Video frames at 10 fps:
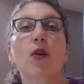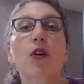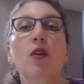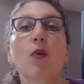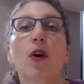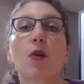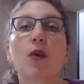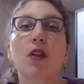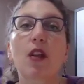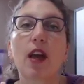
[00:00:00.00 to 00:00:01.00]
I'm going to
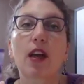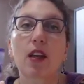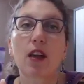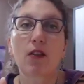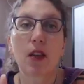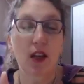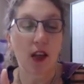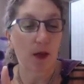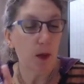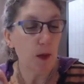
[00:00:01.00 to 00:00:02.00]
work with
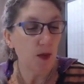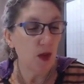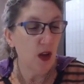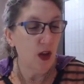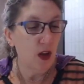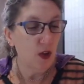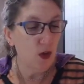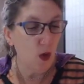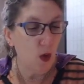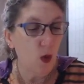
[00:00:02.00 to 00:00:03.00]
negativity.
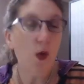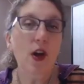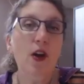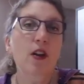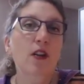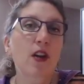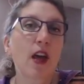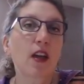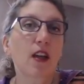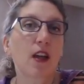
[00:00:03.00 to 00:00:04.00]
So where does
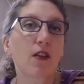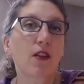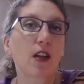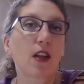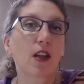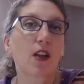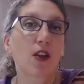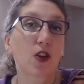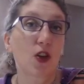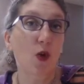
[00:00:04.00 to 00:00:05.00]
negativity
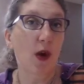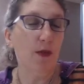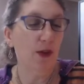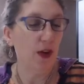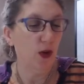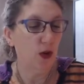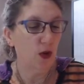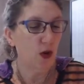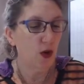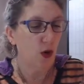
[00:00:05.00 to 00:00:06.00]
show up for you?
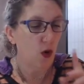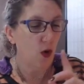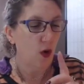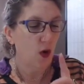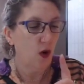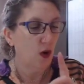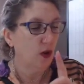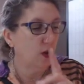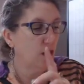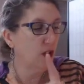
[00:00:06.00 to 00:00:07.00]
So,
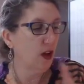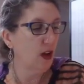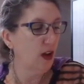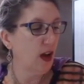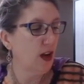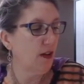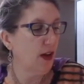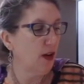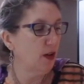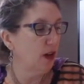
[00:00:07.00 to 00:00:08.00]
this is, I
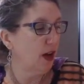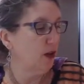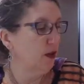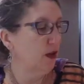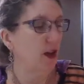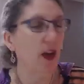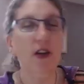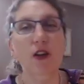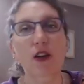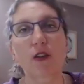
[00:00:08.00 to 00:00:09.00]
love how the
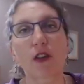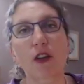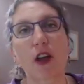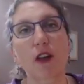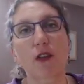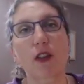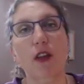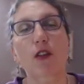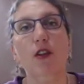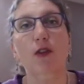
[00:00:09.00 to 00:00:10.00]
energy of this kind of
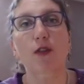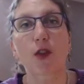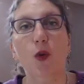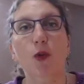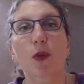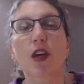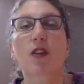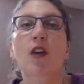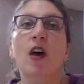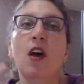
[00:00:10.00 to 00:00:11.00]
thing just flows,
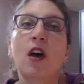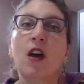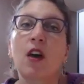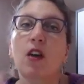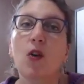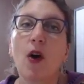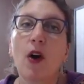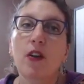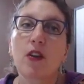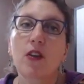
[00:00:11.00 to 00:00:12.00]
because
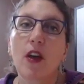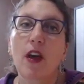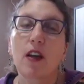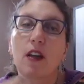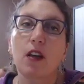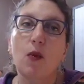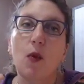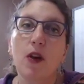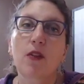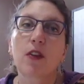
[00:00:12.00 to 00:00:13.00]
how I just said that
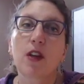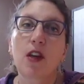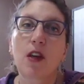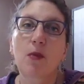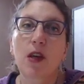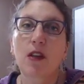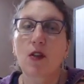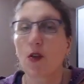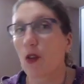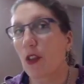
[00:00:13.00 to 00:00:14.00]
one of the key
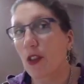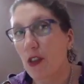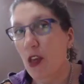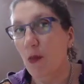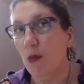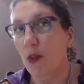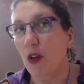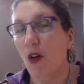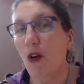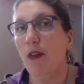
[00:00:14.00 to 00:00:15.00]
pieces or the
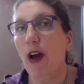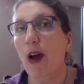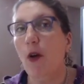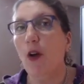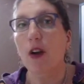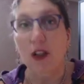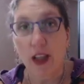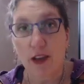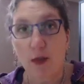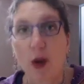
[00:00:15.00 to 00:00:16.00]
themes of our
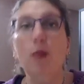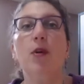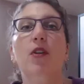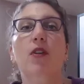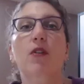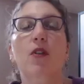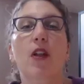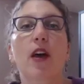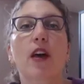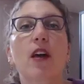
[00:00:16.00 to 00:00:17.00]
life purpose, if
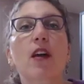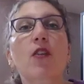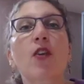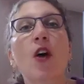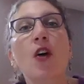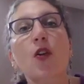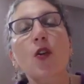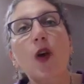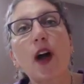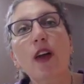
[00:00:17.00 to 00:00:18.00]
you like, is
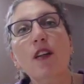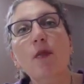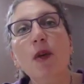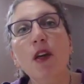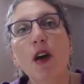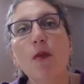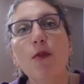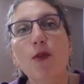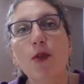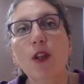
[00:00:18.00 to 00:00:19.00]
to actually
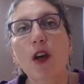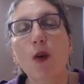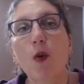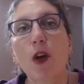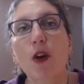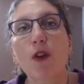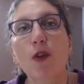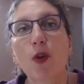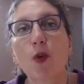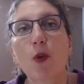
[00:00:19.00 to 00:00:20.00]
become fully aware
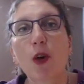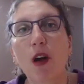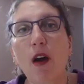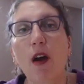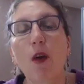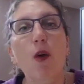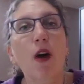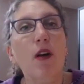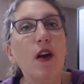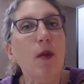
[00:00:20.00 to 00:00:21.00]
of who we are.
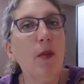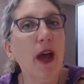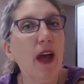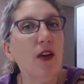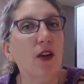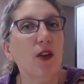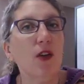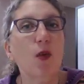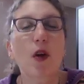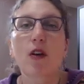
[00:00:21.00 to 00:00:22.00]
What are our
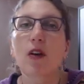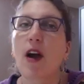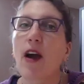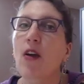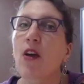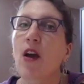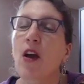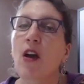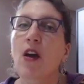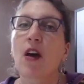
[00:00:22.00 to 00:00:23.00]
patterns? What are
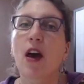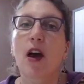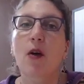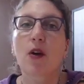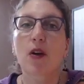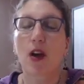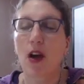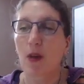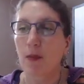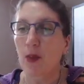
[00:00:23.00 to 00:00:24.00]
our
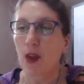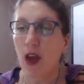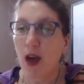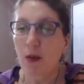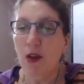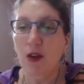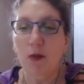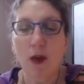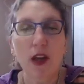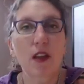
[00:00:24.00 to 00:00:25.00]

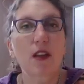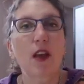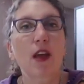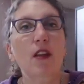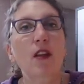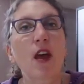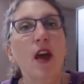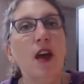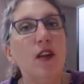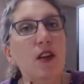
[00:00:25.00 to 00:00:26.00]
habits, mindsets?